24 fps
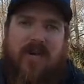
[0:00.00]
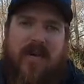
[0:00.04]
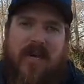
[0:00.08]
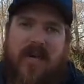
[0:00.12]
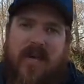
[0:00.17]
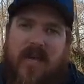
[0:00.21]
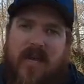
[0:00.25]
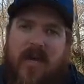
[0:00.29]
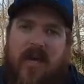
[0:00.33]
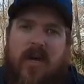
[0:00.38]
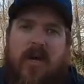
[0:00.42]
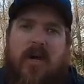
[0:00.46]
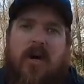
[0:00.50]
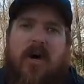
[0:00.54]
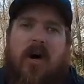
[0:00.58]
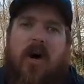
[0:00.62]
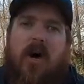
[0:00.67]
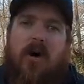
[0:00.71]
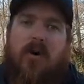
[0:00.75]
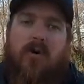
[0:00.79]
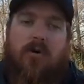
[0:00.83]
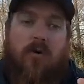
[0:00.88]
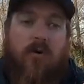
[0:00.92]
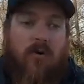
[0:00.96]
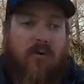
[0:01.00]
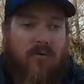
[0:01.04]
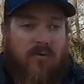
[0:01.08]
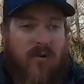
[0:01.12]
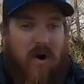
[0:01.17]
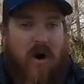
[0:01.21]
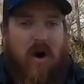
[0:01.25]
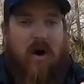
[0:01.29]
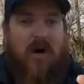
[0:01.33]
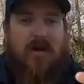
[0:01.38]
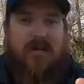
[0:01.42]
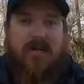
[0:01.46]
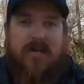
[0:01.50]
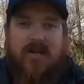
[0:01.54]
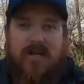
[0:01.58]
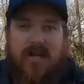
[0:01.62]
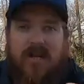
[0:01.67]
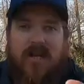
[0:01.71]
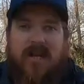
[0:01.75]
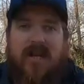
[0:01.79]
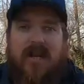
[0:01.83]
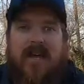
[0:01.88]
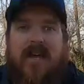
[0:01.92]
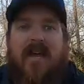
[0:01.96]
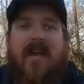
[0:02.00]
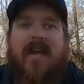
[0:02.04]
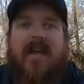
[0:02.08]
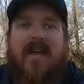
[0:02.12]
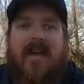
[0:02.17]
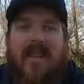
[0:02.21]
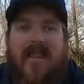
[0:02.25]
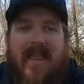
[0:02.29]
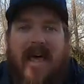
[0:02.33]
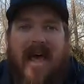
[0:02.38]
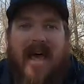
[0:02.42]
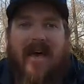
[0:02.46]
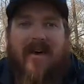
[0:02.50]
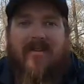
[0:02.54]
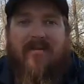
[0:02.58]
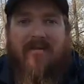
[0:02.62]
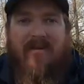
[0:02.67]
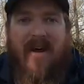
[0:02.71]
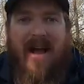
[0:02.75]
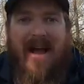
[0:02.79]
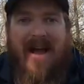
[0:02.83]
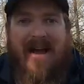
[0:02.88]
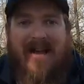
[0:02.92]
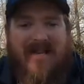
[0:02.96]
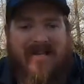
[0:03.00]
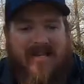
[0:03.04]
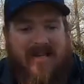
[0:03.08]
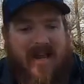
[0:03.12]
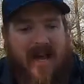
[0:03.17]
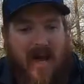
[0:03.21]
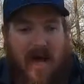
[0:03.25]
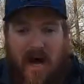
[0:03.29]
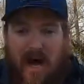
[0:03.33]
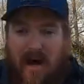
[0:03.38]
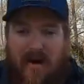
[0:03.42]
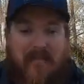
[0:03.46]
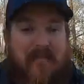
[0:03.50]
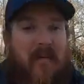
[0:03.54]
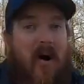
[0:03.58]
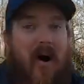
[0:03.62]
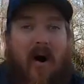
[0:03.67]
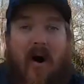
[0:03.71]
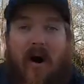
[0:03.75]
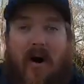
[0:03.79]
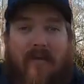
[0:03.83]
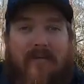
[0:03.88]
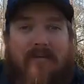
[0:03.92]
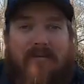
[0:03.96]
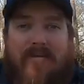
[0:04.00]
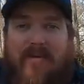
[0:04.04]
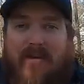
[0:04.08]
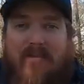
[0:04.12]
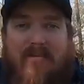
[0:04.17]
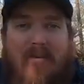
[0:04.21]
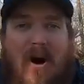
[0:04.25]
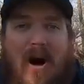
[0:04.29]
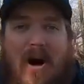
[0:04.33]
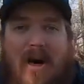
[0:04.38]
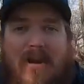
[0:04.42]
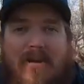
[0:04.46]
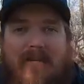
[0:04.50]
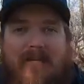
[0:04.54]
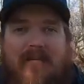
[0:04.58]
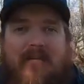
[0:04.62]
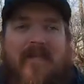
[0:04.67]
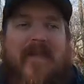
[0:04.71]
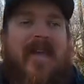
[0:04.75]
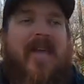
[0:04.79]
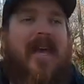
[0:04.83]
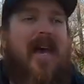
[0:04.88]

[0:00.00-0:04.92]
it across that grass up off the bottom,